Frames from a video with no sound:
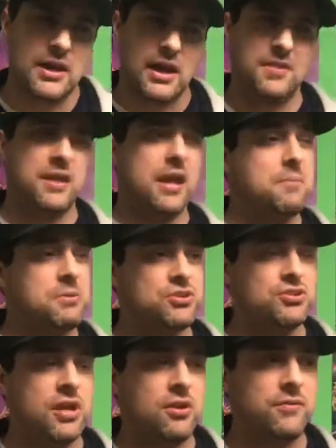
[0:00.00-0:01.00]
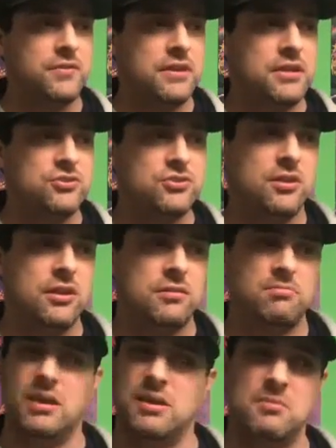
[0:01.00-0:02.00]
I think I beat Shadow of the Ninja
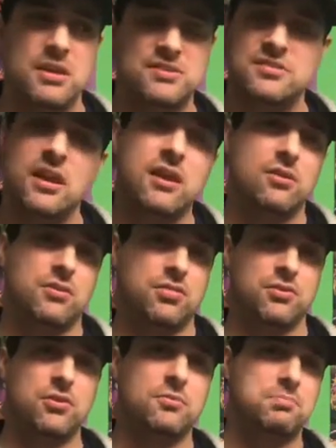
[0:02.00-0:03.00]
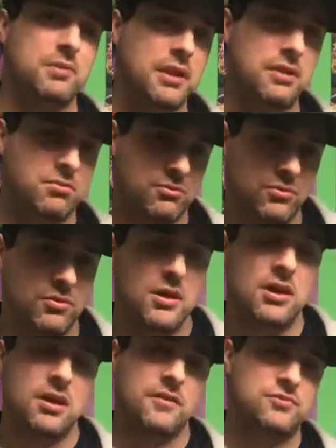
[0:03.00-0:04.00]
like my second or third playthrough
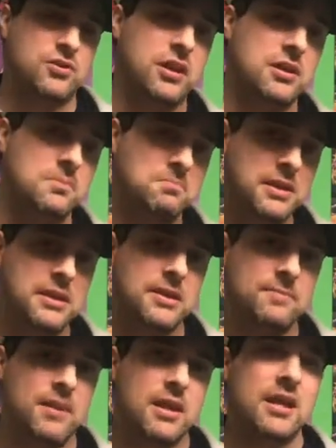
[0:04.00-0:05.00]
of trying to beat it.